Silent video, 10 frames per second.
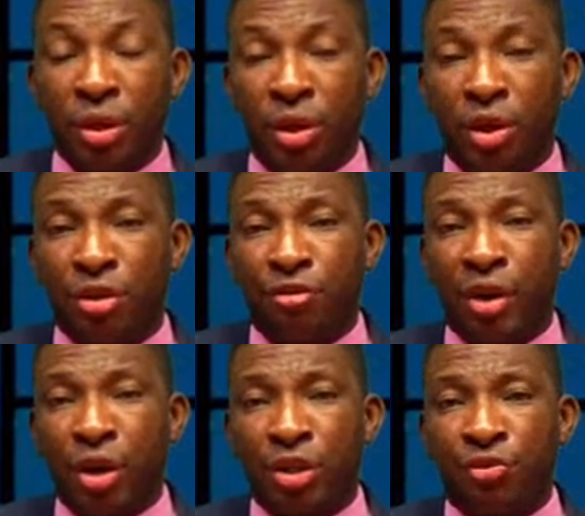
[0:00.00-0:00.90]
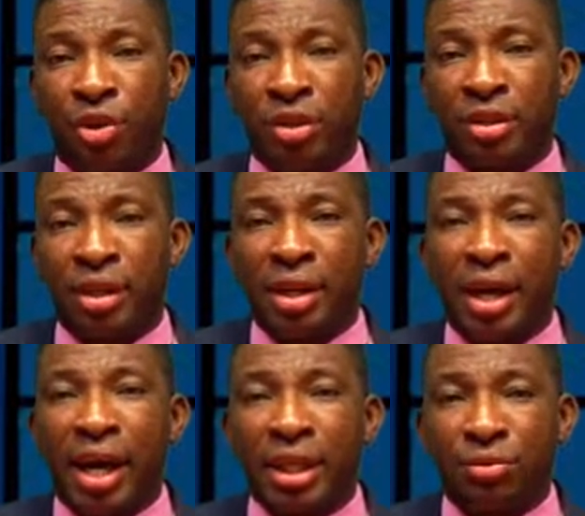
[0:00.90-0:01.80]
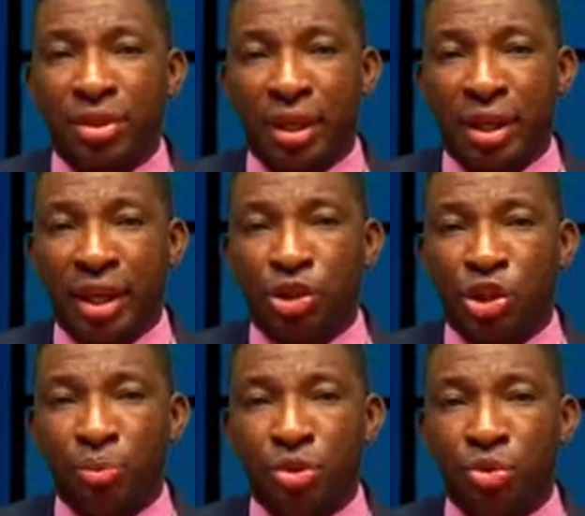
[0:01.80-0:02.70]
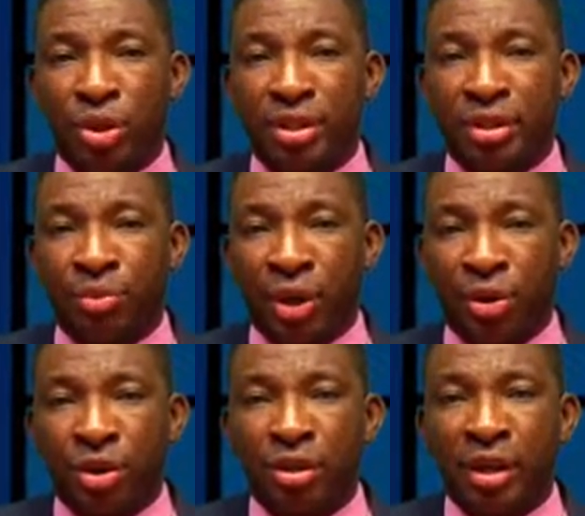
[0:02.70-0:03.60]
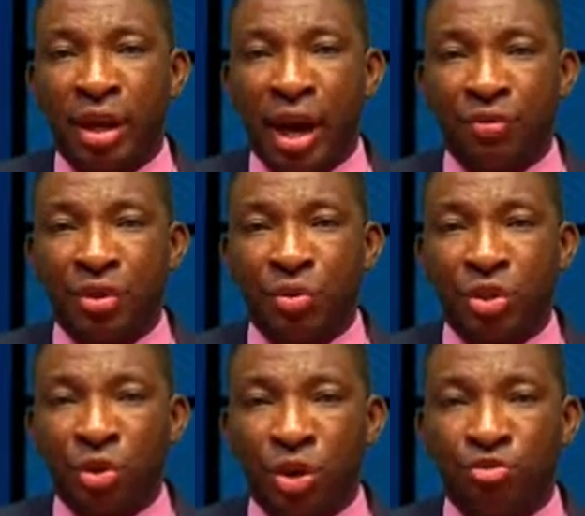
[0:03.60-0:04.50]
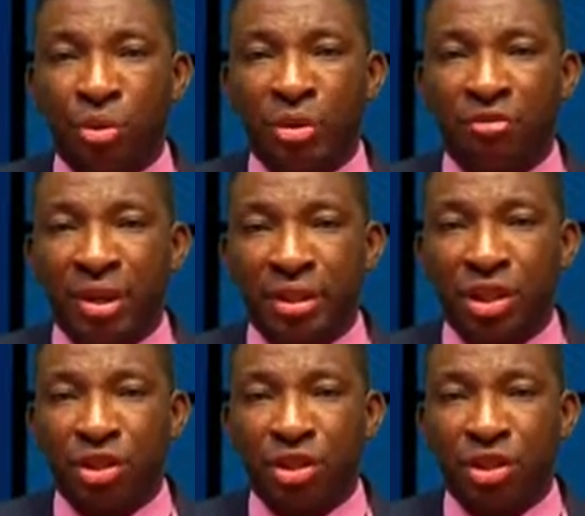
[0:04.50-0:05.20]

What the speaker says: On the virus front, AstraZeneca jumped to its record after results from a vaccine